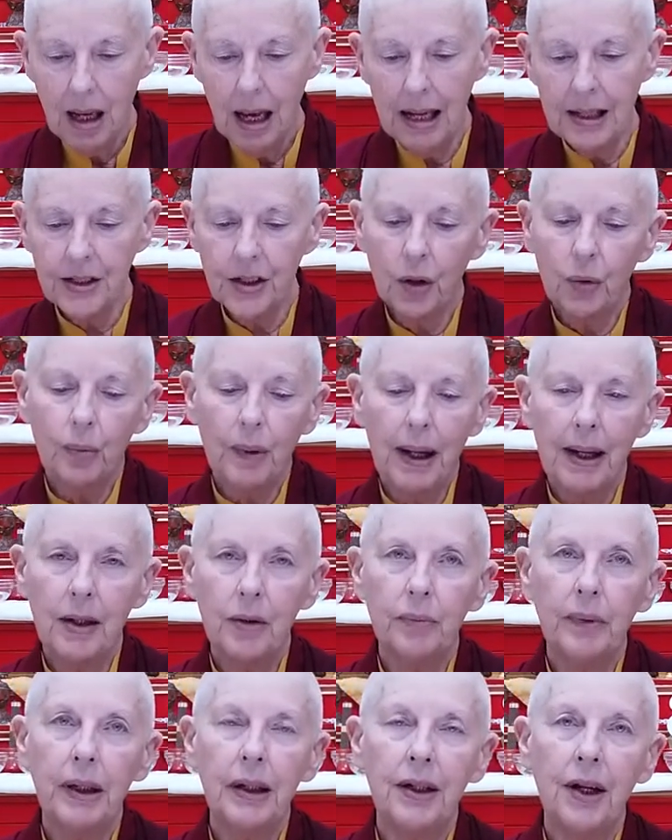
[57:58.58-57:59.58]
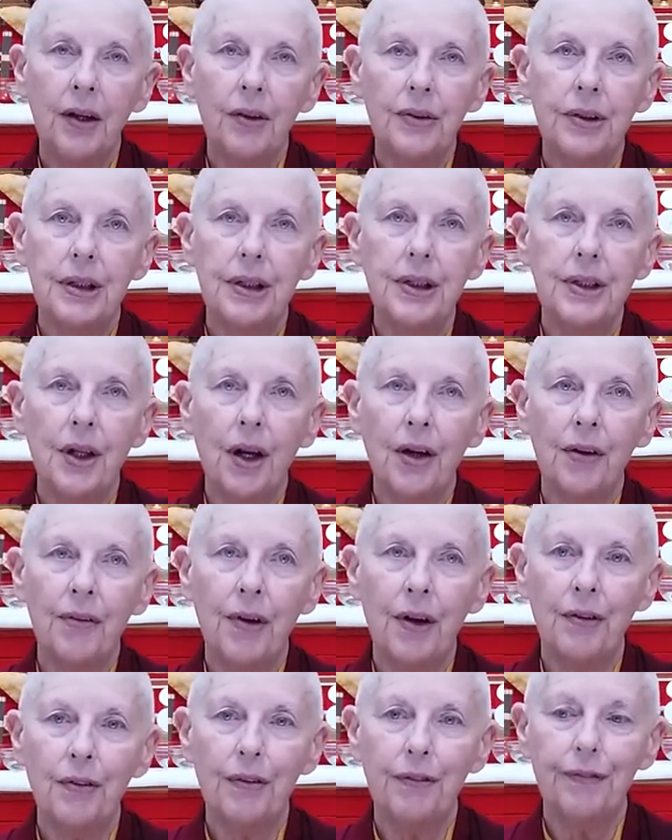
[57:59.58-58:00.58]
And so when we notice our
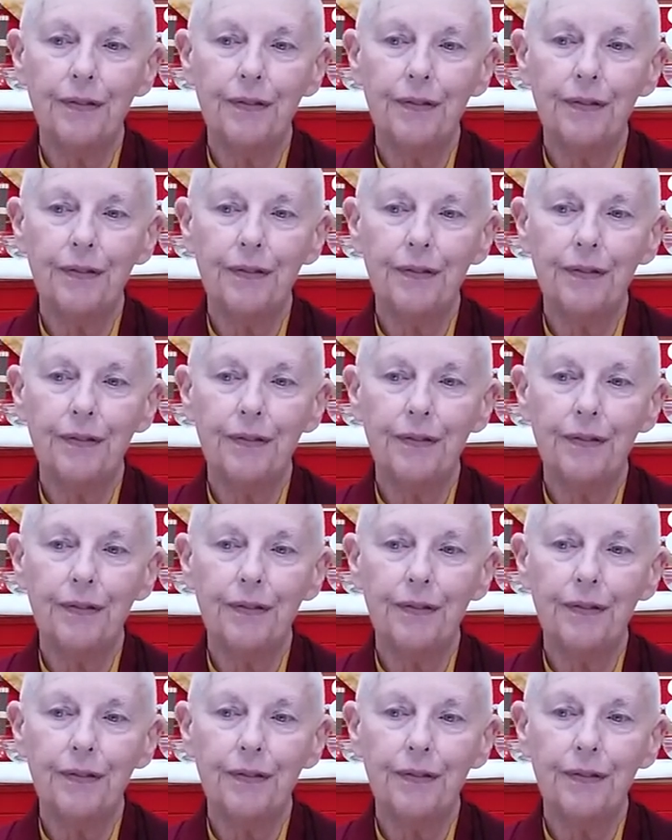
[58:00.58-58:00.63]
own